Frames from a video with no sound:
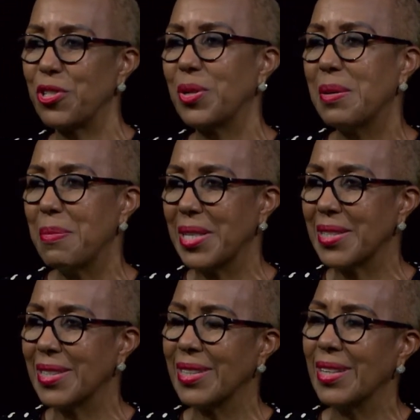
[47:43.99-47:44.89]
to
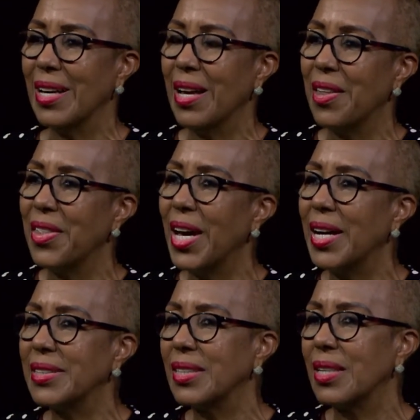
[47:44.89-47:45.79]
admit
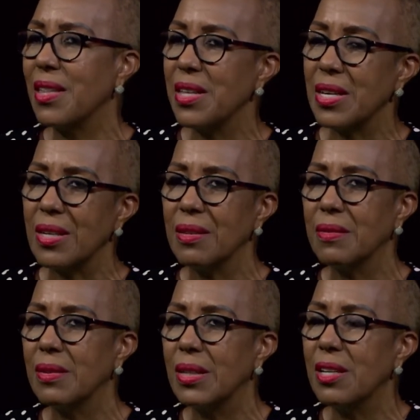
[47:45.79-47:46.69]
that the
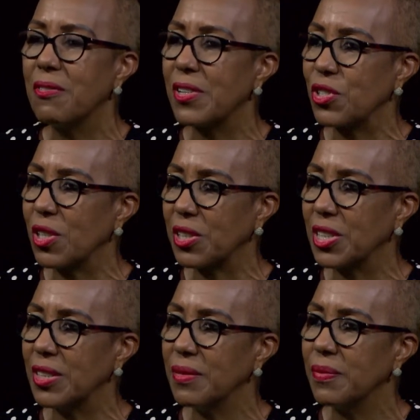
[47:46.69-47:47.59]

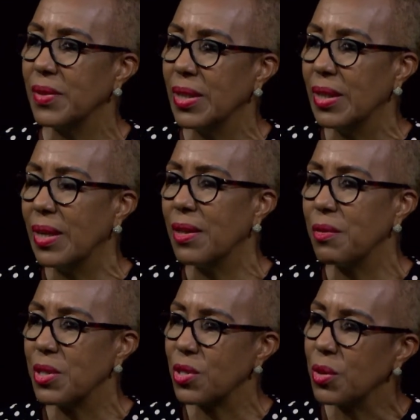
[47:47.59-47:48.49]
infrastructure and the
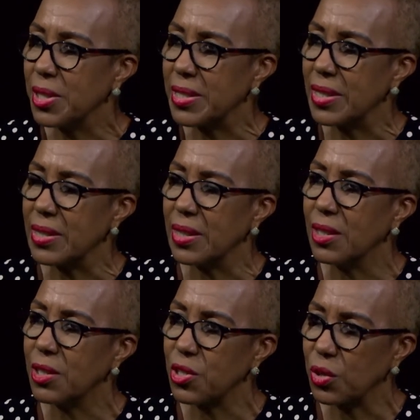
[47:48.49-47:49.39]
resources in
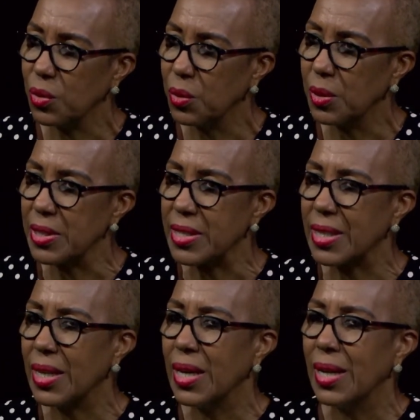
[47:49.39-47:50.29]
our schools
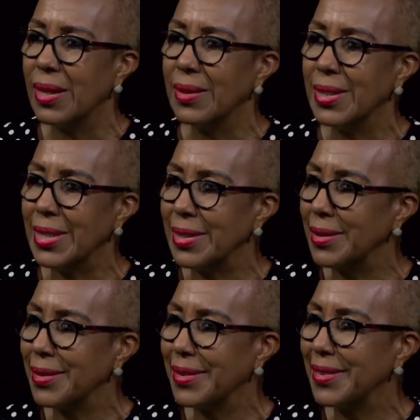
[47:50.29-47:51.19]
need,